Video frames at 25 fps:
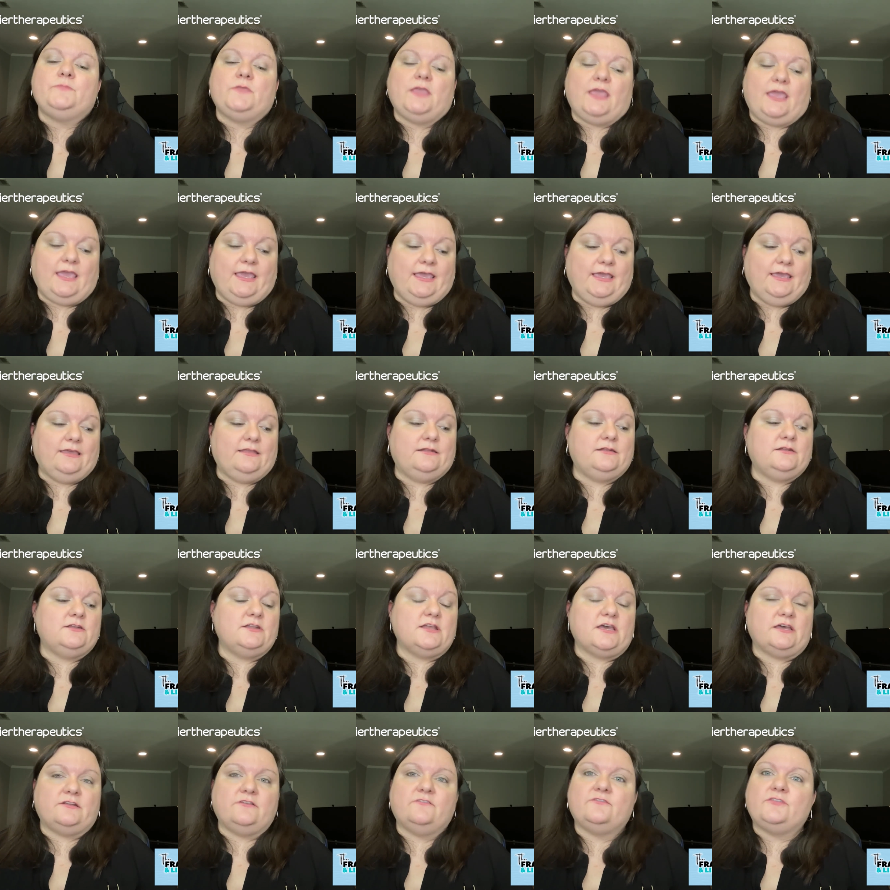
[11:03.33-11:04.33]
And
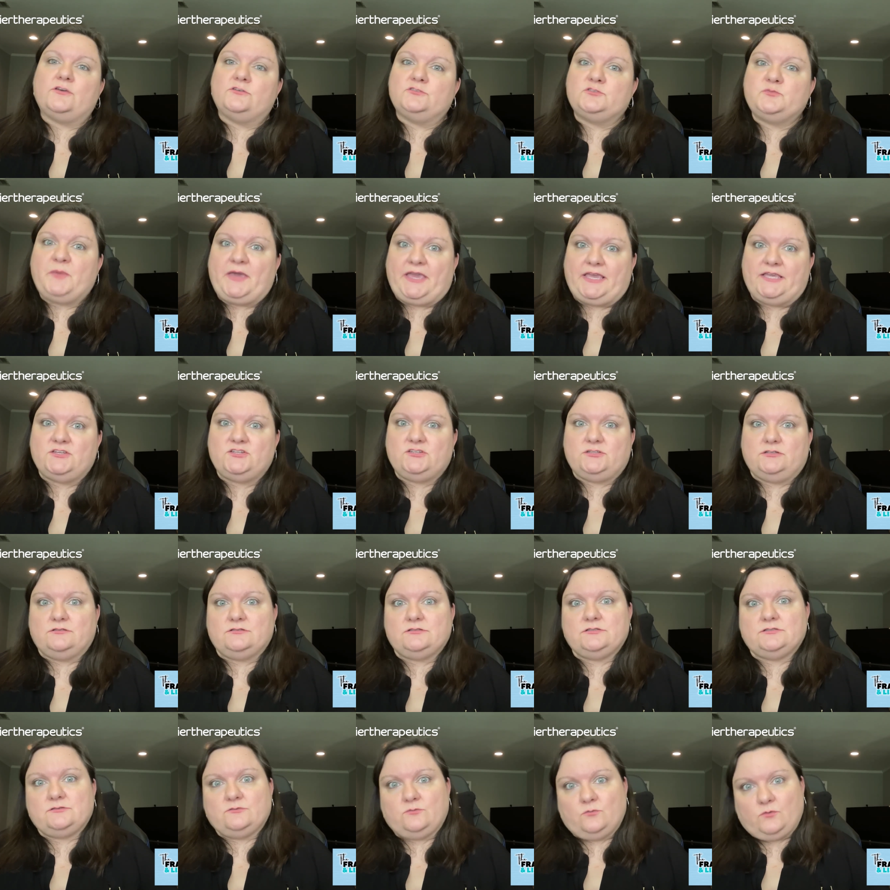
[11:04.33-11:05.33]
none of those
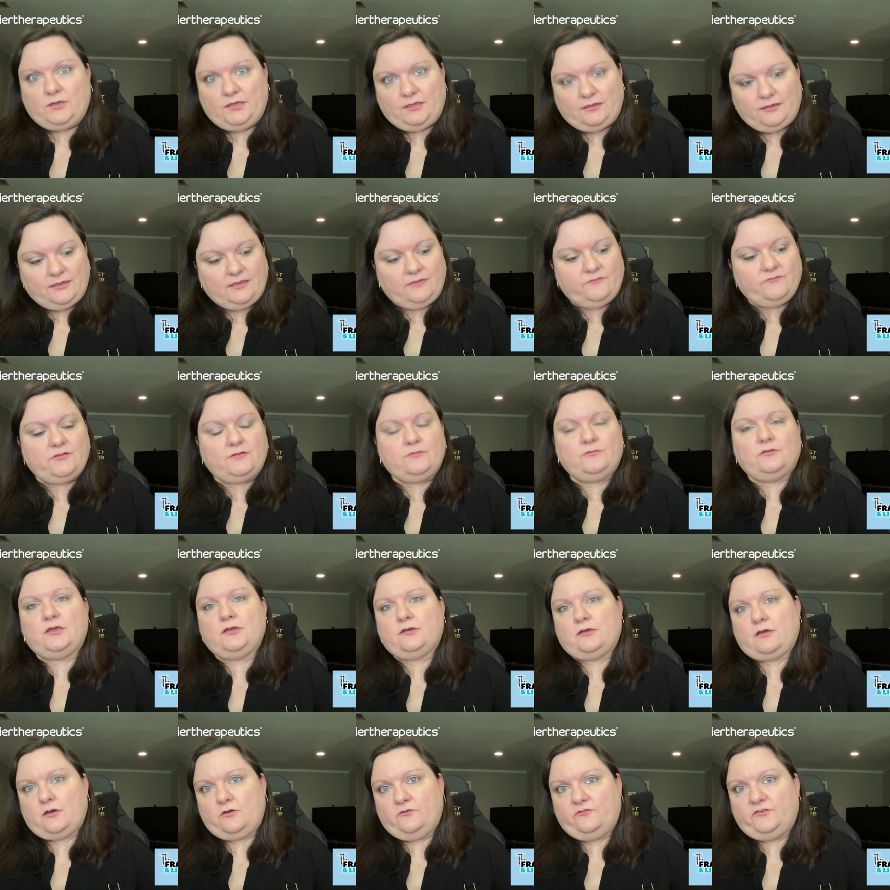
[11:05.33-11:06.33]
patients, even
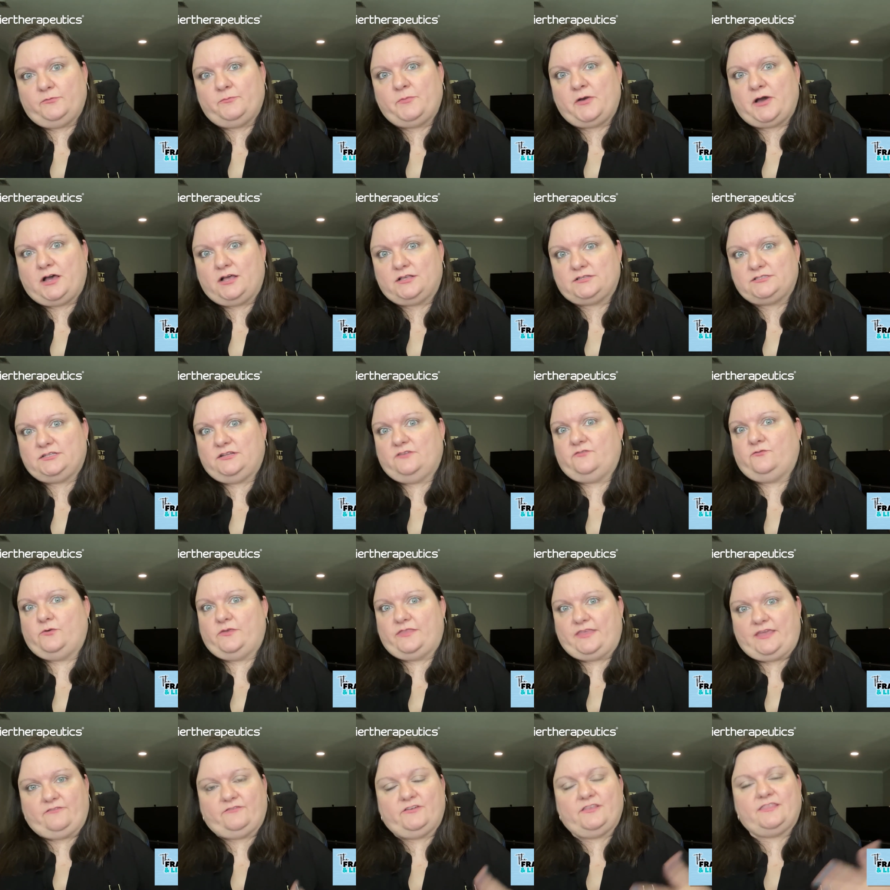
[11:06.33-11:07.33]
COVID positive with
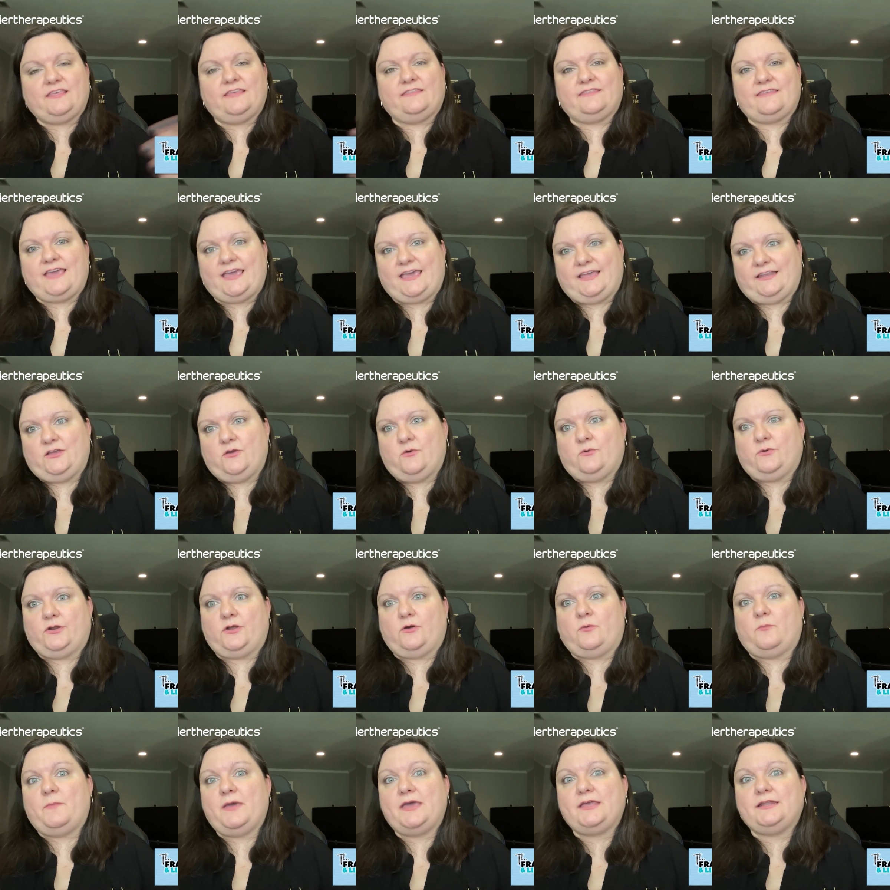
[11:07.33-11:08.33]
everything they had going
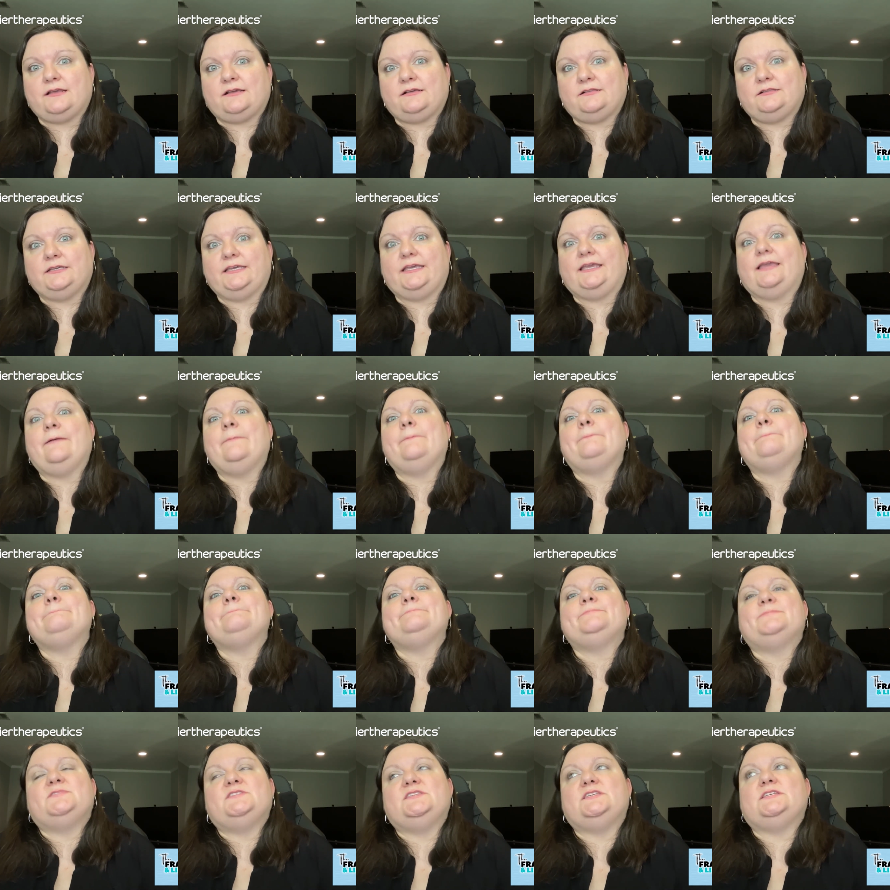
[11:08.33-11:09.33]
on medically,
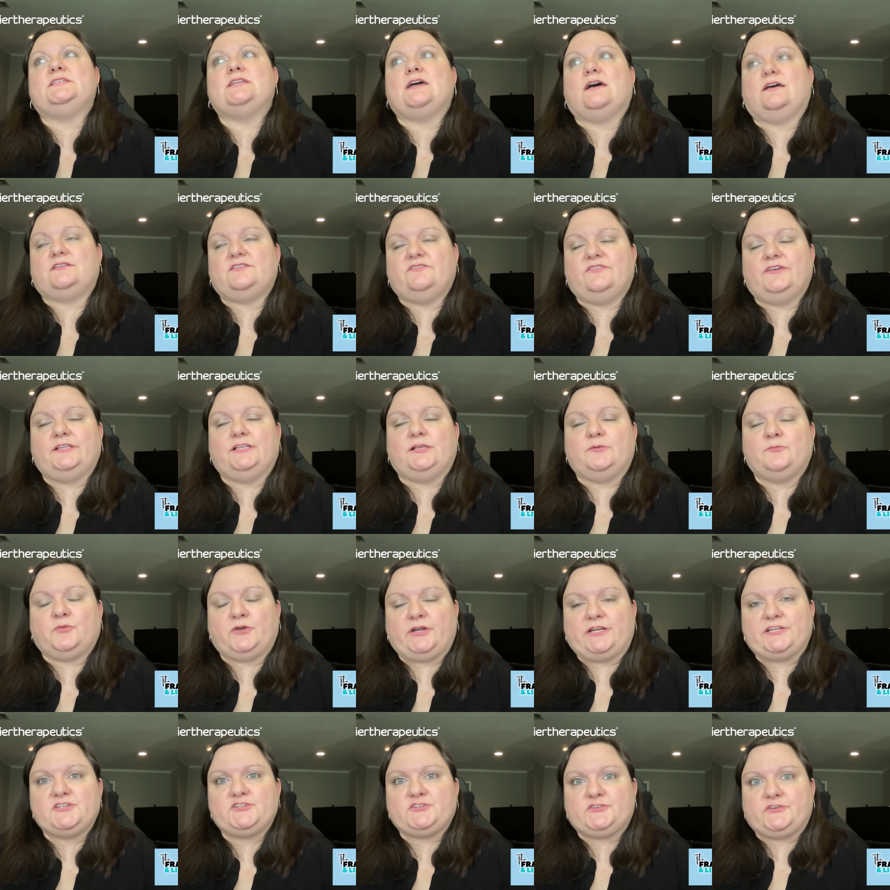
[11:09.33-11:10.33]
did not develop
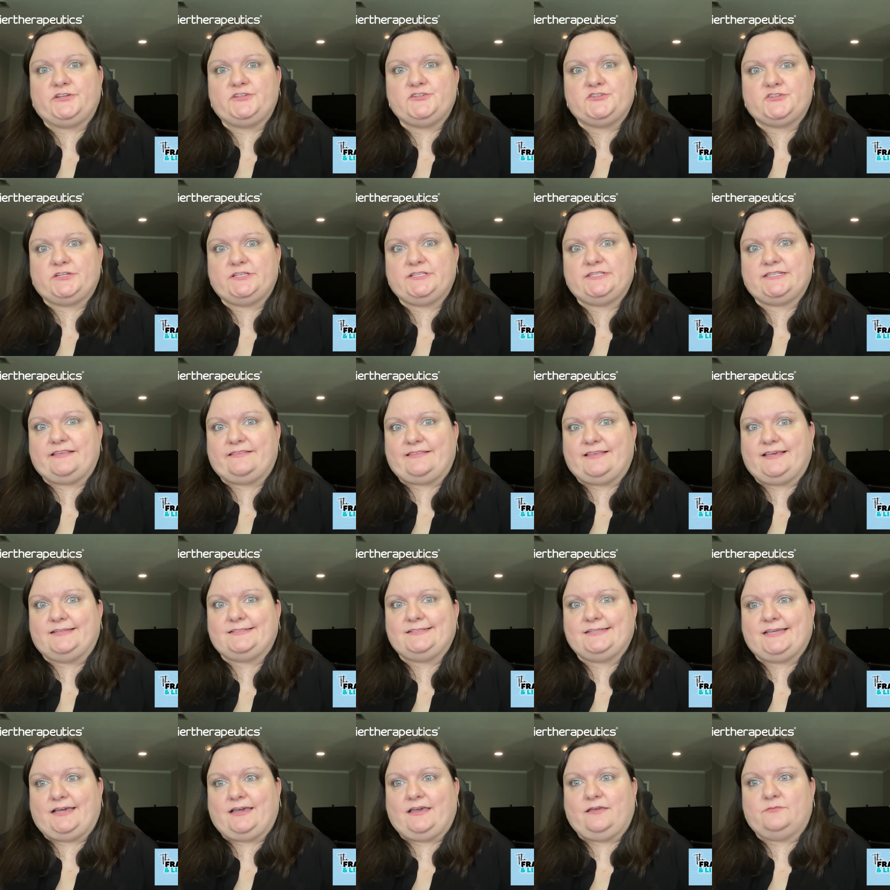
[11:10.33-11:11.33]
pressure injuries at that
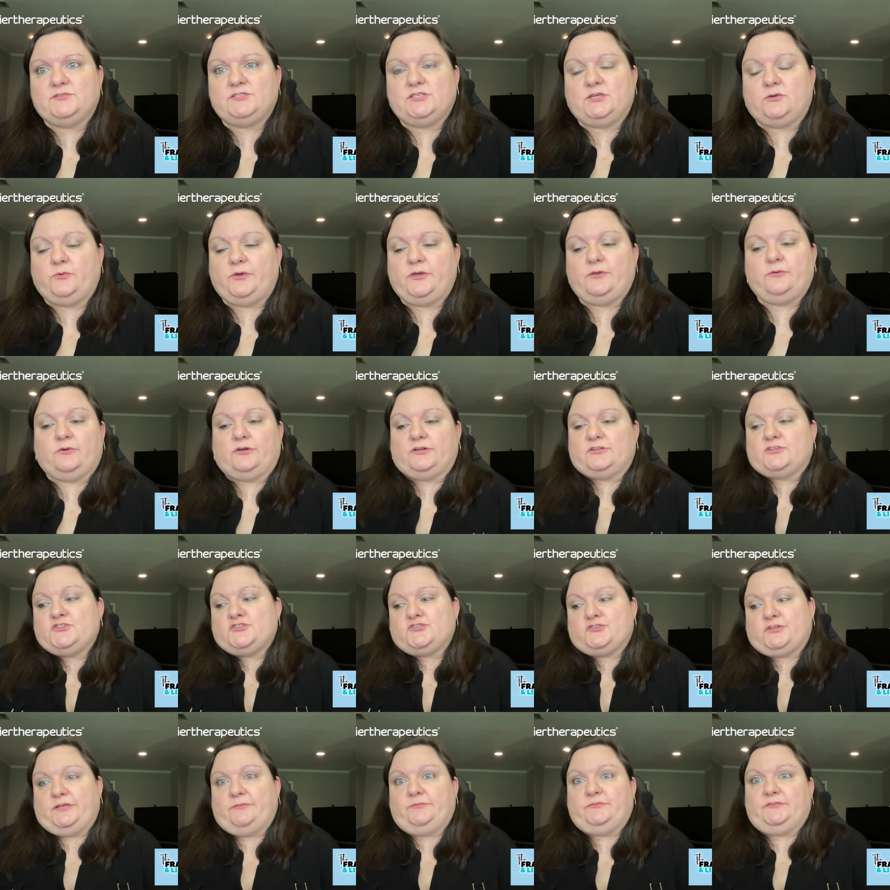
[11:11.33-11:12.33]
time. So we were
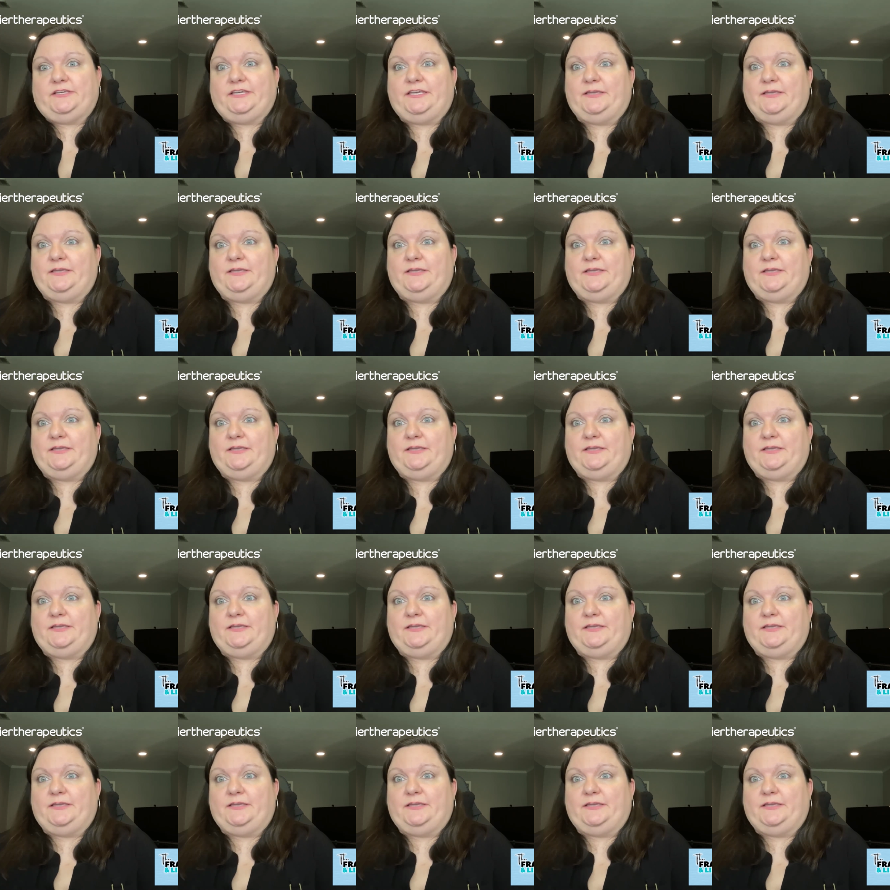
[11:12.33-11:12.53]
extremely